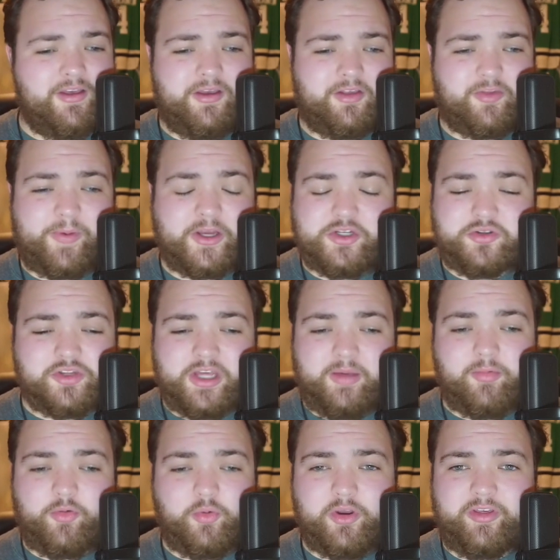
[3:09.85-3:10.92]
Special
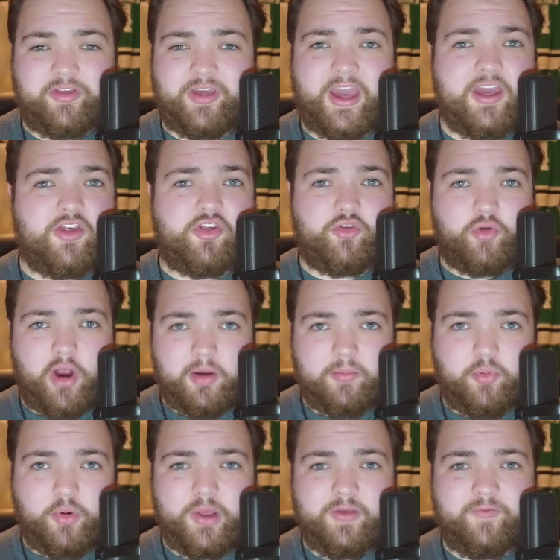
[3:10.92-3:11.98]
teams was a strong
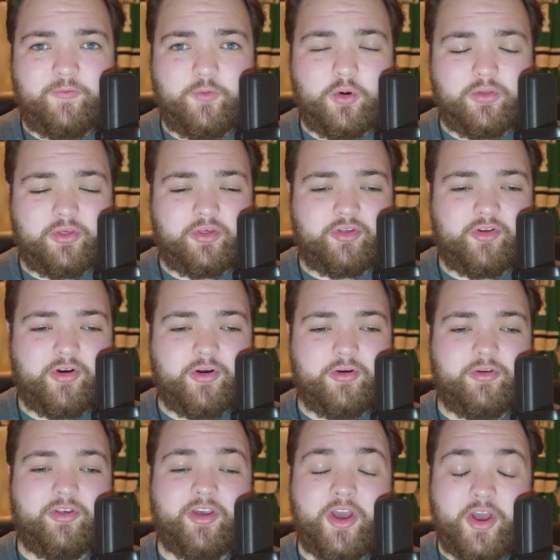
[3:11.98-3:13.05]
point for the
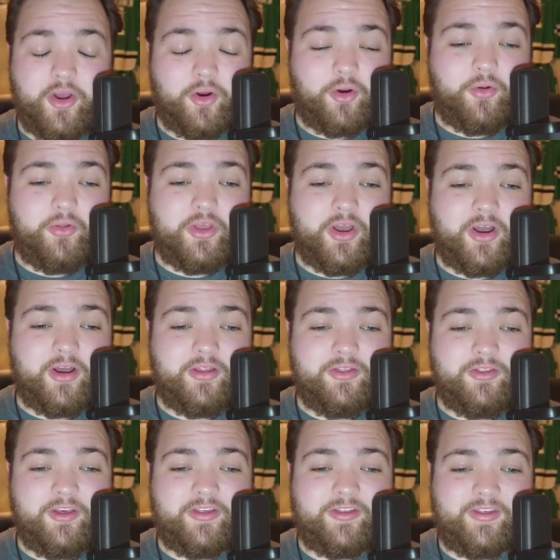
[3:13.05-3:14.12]
Stars early on
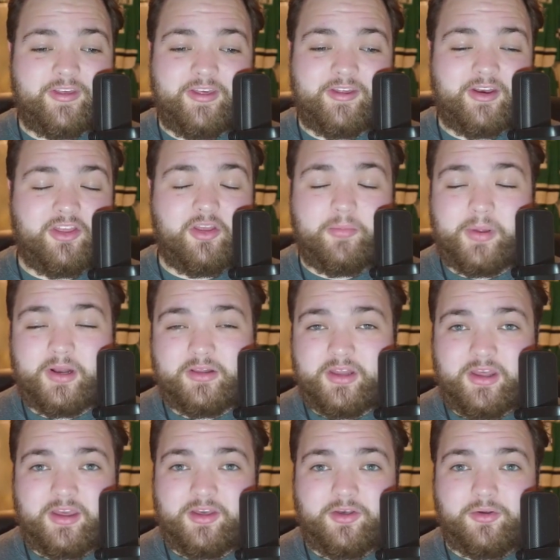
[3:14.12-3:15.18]
this season, and the penalty
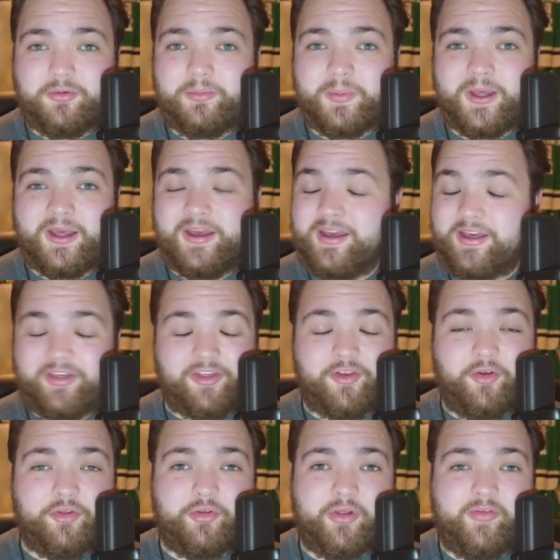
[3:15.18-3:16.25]
kill is still
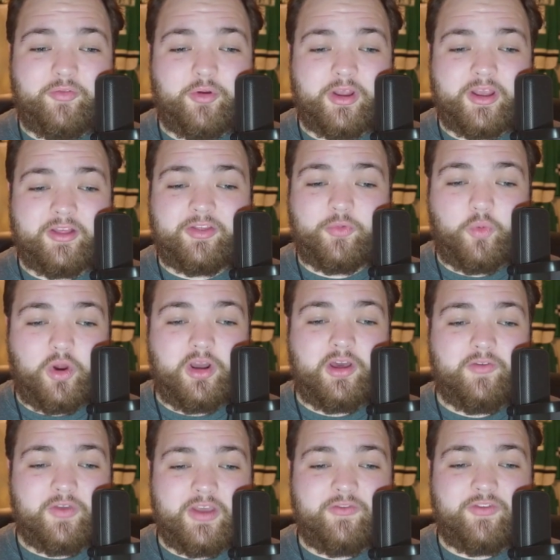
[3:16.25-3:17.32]
delivering. It's one
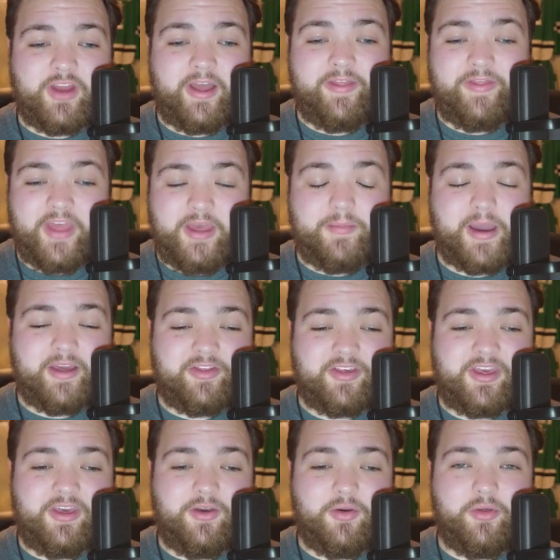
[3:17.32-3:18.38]
of, if not the best
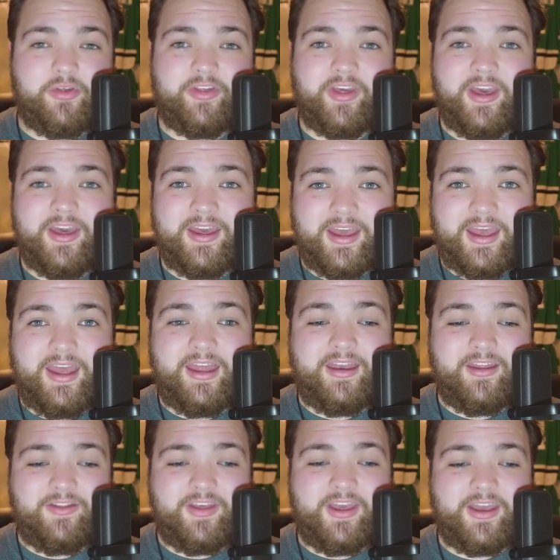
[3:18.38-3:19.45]
kills in
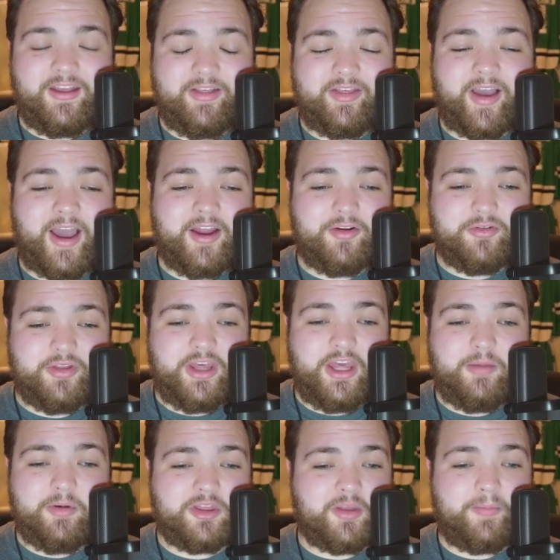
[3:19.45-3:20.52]
the entire league,
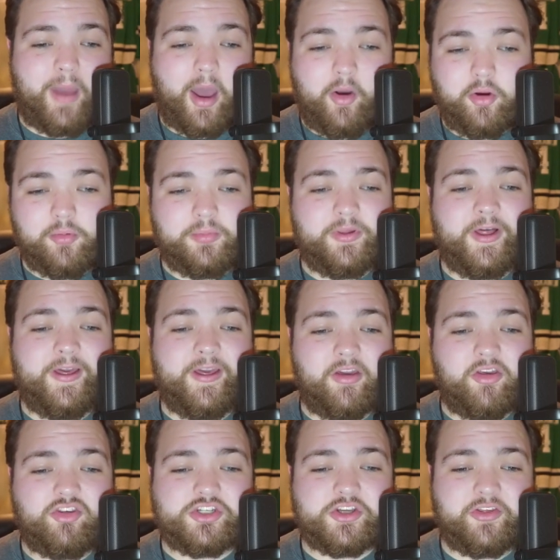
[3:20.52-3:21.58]
but the power play has
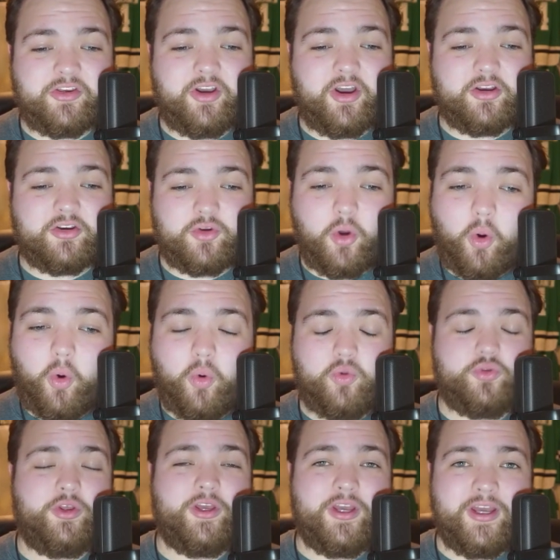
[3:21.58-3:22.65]
just gone cold.